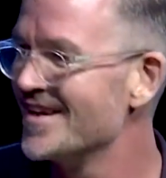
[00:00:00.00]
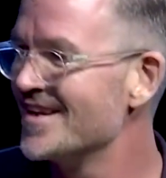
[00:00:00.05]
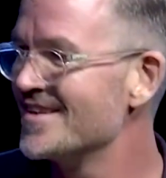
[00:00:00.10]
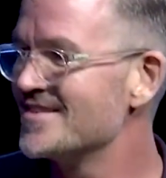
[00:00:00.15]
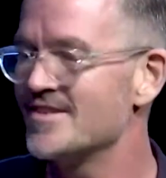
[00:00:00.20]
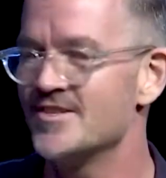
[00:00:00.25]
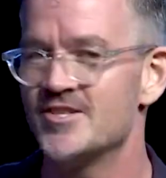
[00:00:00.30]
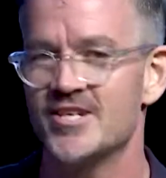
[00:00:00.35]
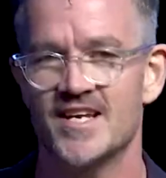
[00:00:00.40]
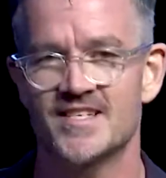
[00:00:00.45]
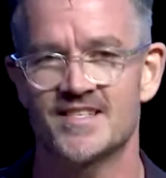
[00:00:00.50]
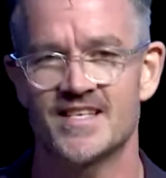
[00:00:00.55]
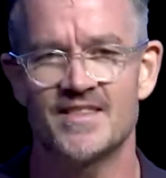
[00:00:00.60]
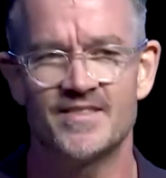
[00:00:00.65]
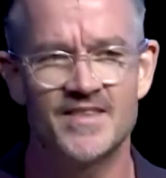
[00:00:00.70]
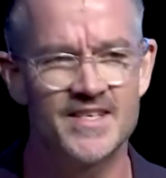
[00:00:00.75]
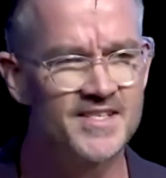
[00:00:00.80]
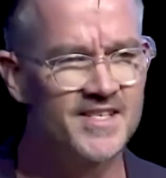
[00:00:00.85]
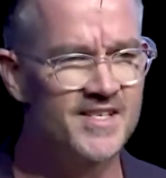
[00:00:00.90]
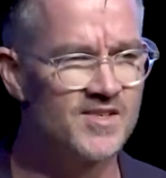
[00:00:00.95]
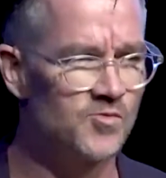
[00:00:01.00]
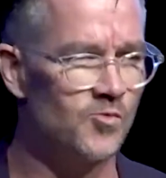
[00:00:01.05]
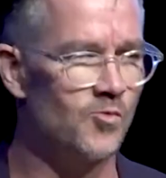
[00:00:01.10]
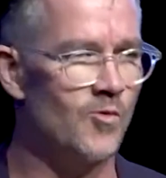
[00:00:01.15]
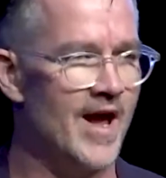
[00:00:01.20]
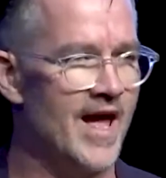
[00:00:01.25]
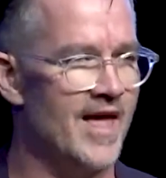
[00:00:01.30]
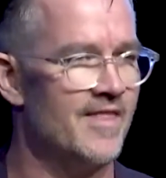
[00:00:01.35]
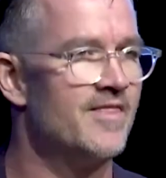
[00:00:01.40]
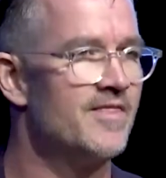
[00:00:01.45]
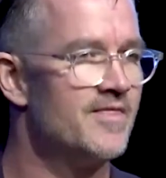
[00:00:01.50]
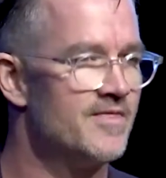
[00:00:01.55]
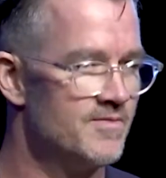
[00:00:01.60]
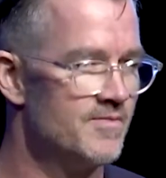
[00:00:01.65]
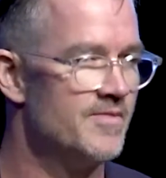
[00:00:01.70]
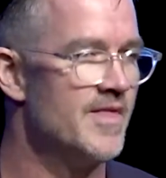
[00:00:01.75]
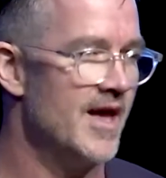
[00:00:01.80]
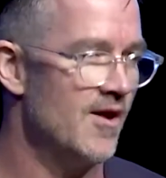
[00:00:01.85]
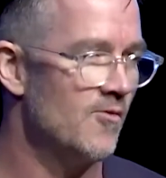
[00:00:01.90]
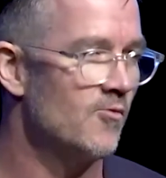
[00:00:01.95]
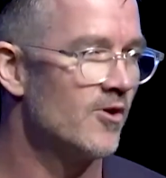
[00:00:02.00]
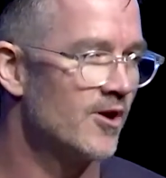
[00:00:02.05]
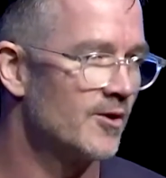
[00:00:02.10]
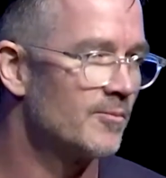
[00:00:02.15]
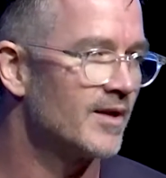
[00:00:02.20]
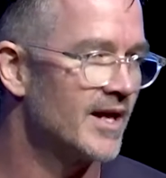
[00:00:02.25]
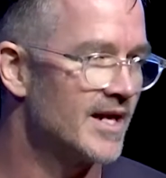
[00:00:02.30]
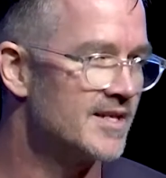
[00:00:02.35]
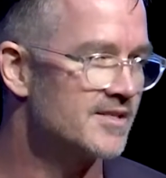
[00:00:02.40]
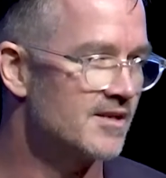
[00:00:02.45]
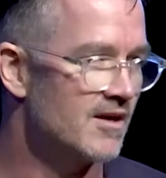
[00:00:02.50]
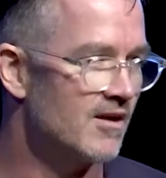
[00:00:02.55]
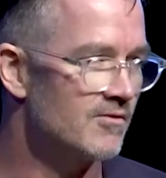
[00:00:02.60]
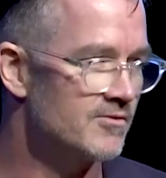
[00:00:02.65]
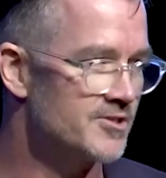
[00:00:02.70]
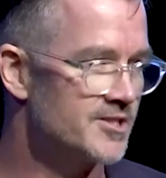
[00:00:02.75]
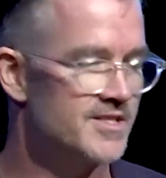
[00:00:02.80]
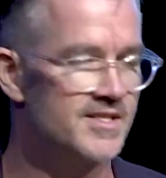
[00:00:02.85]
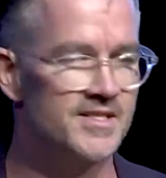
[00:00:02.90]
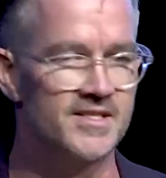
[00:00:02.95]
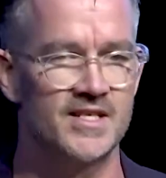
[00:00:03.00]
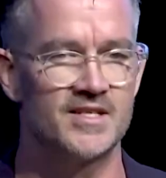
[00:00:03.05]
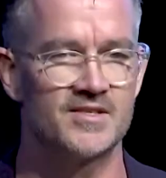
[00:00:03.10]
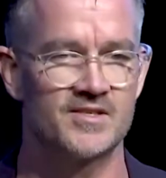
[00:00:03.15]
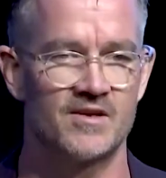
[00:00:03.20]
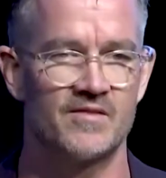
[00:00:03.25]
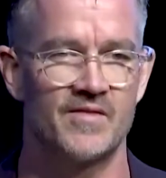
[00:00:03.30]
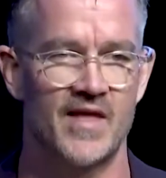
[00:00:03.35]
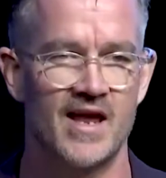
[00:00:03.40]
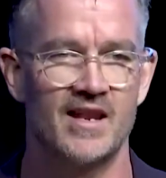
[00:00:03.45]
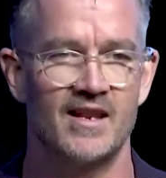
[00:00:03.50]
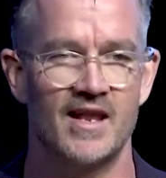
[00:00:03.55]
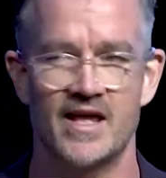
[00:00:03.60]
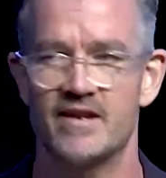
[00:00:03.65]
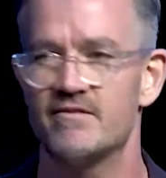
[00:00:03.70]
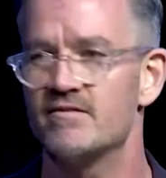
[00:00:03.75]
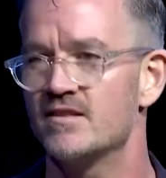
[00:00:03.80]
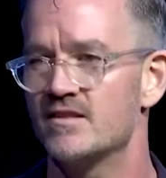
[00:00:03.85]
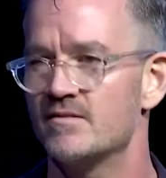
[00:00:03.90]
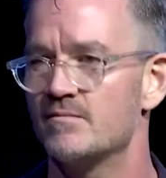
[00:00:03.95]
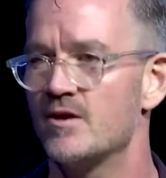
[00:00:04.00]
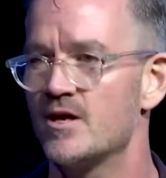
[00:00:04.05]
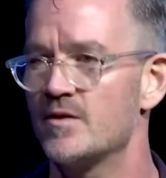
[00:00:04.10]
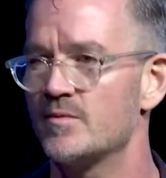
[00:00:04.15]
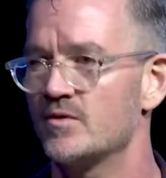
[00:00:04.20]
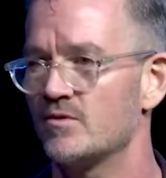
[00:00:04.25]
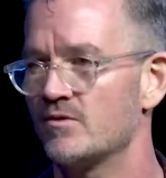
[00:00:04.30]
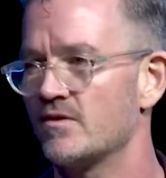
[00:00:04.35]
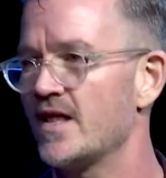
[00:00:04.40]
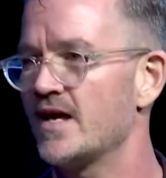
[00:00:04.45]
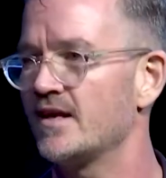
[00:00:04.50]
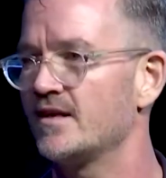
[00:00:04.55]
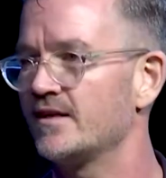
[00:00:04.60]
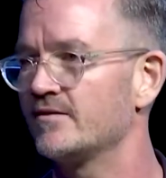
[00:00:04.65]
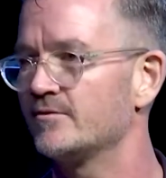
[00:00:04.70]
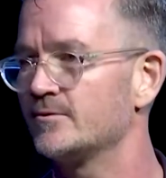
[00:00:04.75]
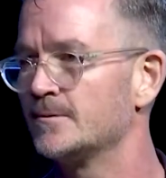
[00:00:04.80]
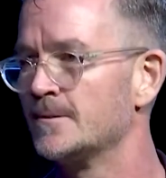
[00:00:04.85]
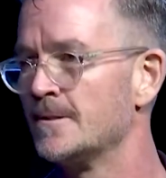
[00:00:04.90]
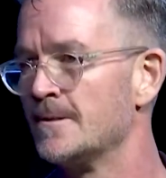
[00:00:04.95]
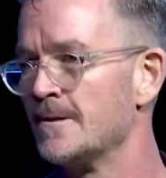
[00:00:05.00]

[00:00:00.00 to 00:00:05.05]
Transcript: suggest that this is where their workplace culture sits on that ladder at the moment, or that level.